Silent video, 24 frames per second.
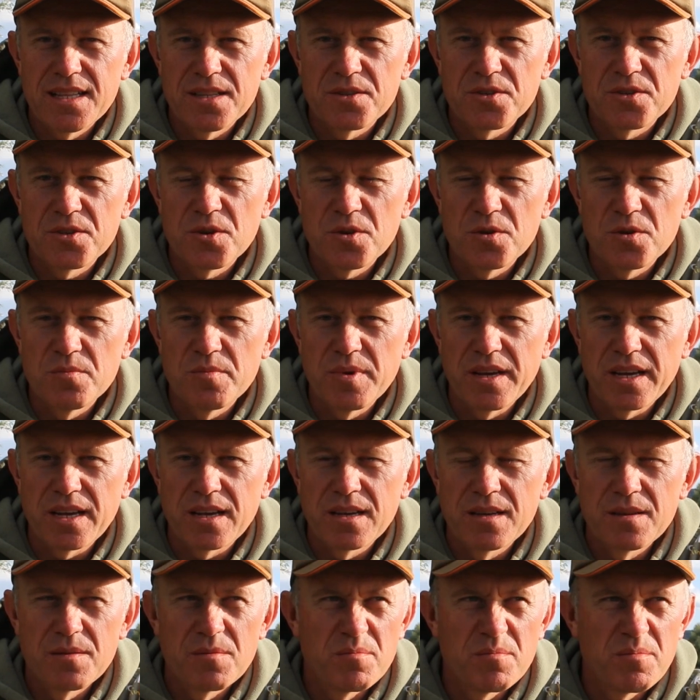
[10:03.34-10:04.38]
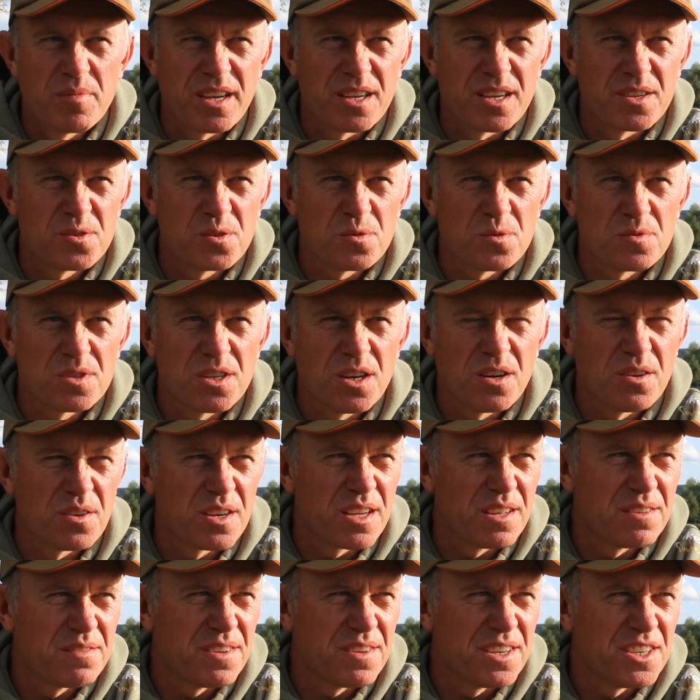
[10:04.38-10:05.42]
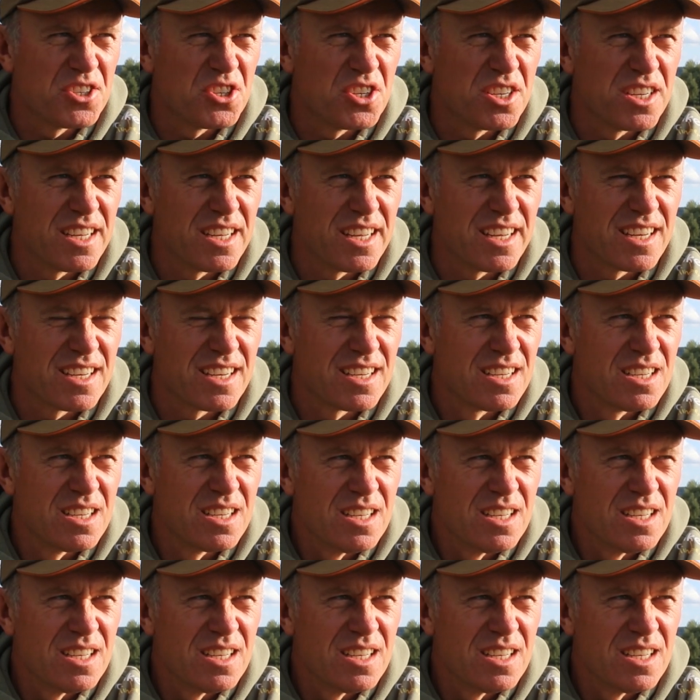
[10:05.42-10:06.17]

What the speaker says: 2 big sort of target fish in here.